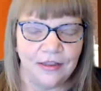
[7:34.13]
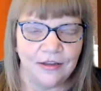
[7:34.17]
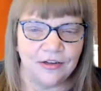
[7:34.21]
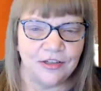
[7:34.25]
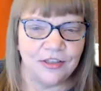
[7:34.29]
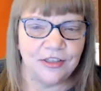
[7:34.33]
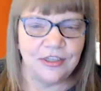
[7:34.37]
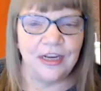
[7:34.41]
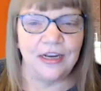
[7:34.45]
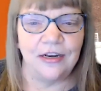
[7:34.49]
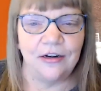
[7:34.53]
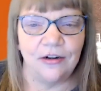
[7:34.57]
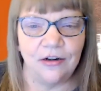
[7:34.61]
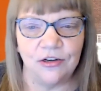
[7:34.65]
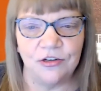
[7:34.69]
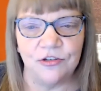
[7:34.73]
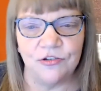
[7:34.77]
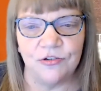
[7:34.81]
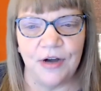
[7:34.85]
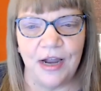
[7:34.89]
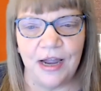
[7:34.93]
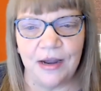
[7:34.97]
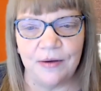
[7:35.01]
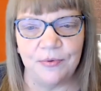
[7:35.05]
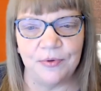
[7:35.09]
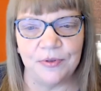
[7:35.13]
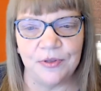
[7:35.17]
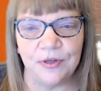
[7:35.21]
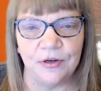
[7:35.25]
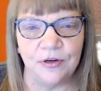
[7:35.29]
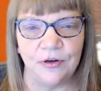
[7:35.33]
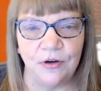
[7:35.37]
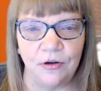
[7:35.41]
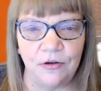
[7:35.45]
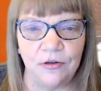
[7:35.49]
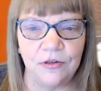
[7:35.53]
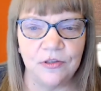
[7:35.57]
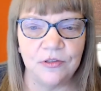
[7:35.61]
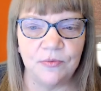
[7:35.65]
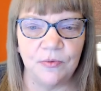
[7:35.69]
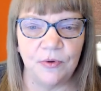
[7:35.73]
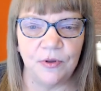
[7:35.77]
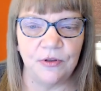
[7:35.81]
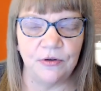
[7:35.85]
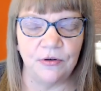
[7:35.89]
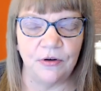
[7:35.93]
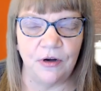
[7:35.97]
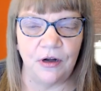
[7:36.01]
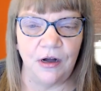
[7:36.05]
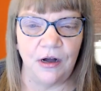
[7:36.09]
staying on track with their goals while
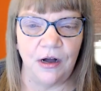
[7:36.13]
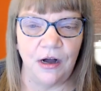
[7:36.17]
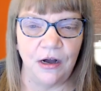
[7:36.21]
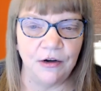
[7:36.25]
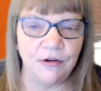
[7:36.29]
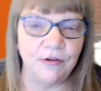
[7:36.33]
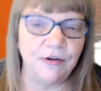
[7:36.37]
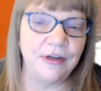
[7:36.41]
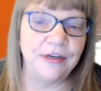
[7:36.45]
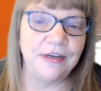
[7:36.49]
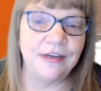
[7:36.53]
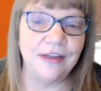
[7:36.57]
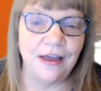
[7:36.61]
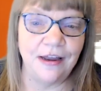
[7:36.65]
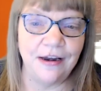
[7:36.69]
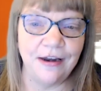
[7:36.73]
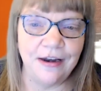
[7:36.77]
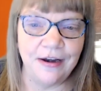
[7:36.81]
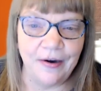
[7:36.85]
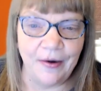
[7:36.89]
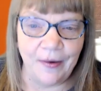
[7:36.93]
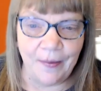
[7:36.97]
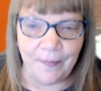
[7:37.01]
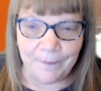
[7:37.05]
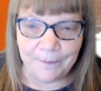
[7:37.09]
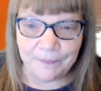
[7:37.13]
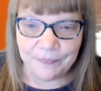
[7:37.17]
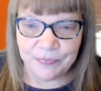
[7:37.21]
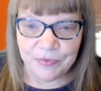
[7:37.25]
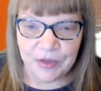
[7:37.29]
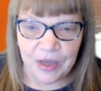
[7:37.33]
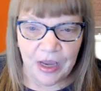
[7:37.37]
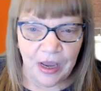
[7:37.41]
they're all hunkering down at home.